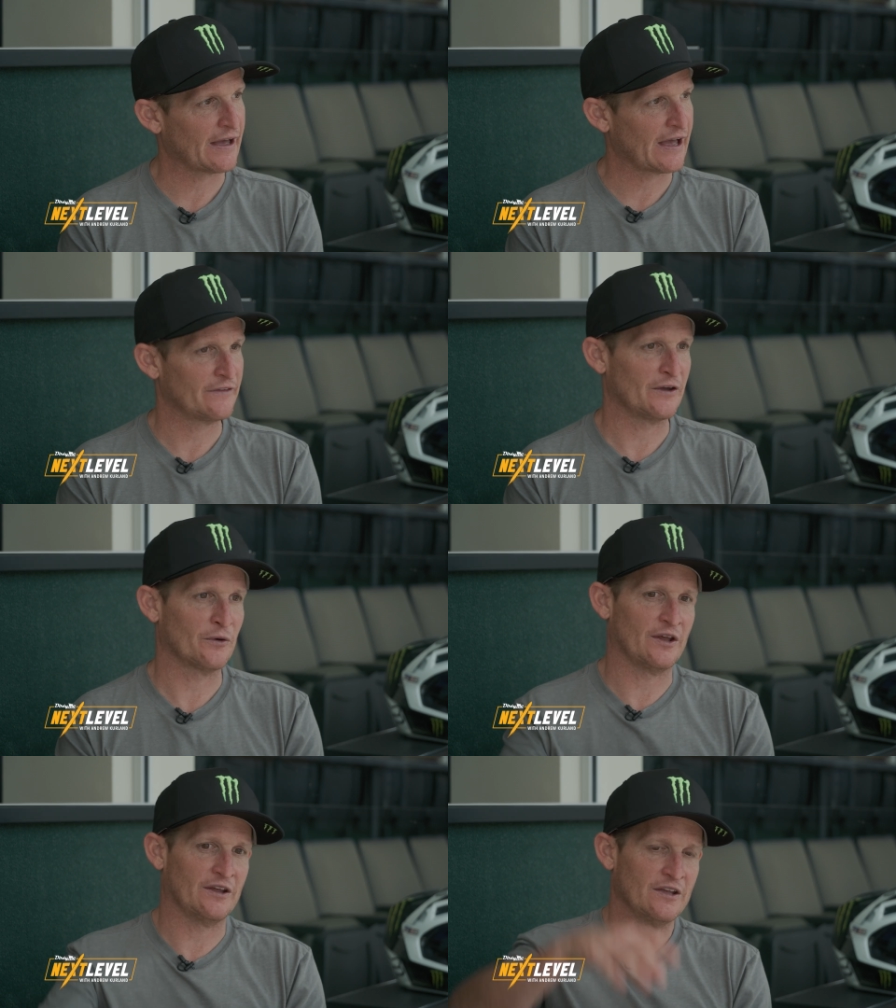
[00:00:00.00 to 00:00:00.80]
about how they were
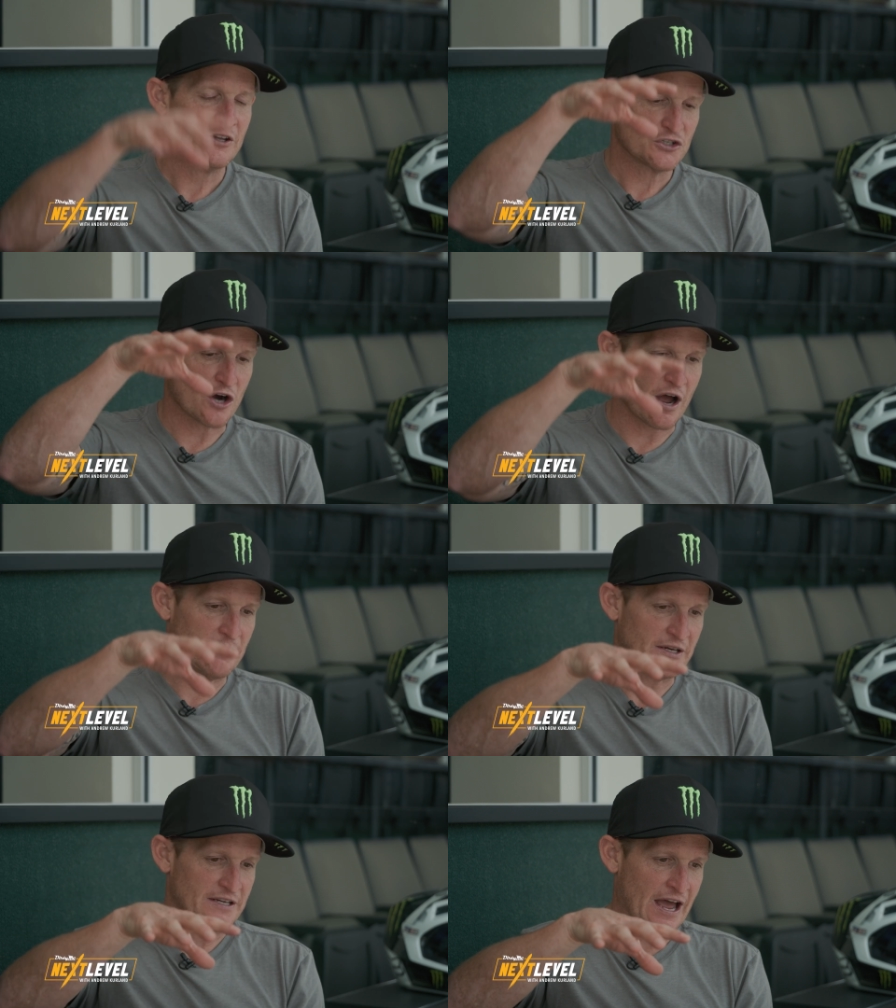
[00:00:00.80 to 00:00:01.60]
going to drop
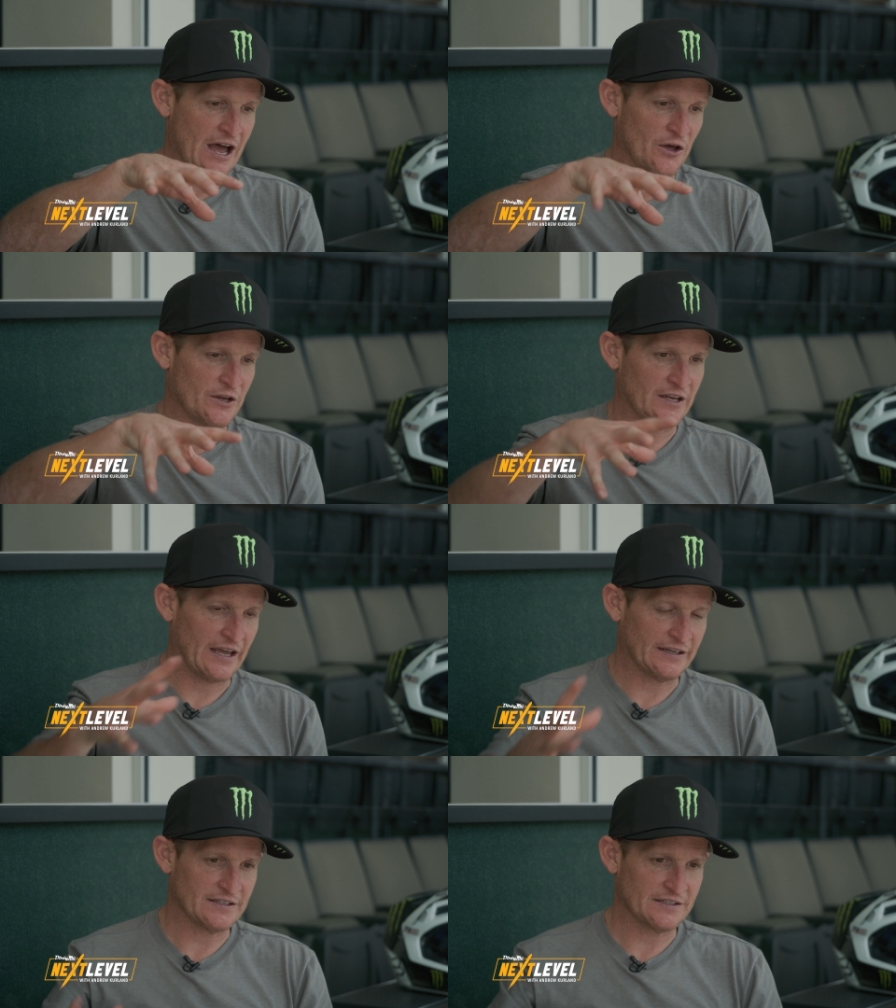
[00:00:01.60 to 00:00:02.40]
me down in
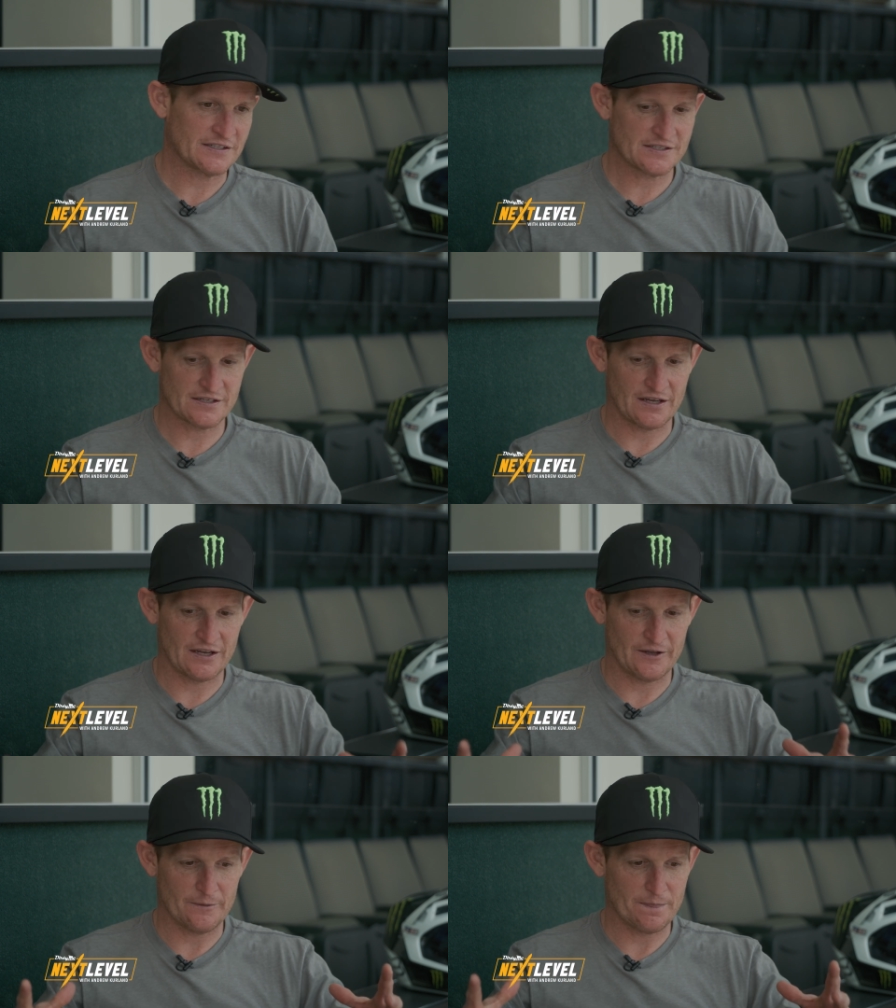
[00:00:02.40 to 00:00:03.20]
like this
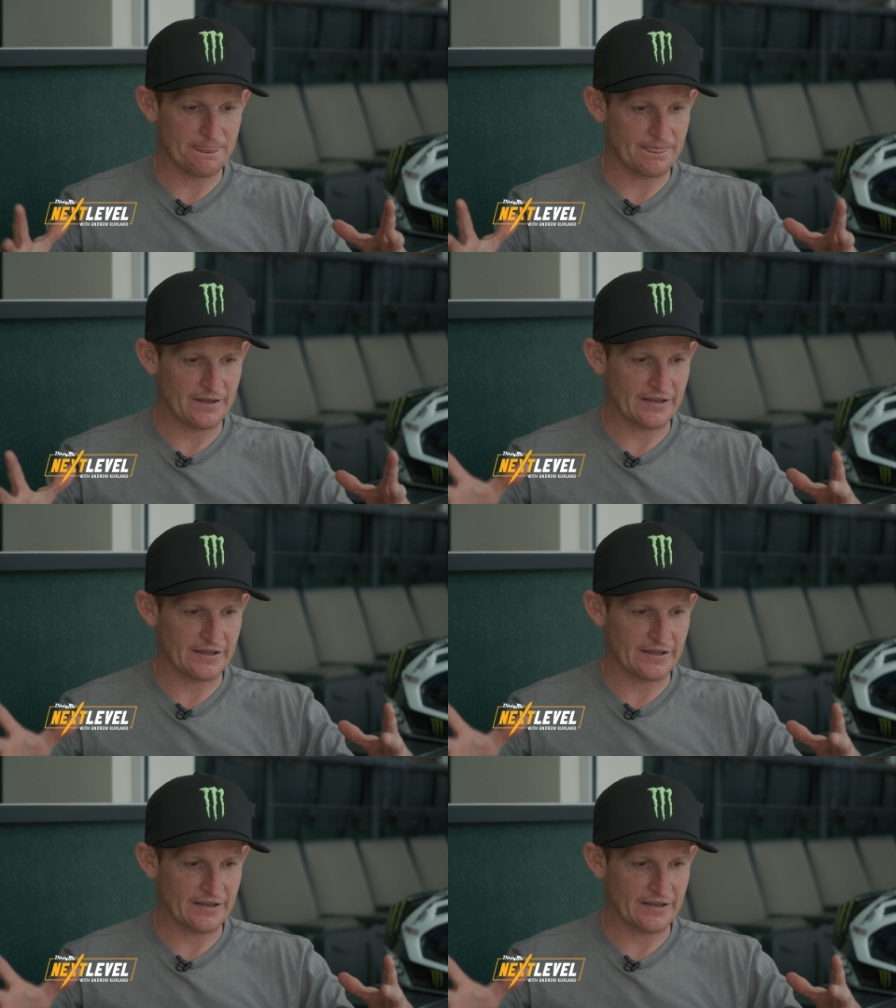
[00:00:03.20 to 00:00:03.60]
um,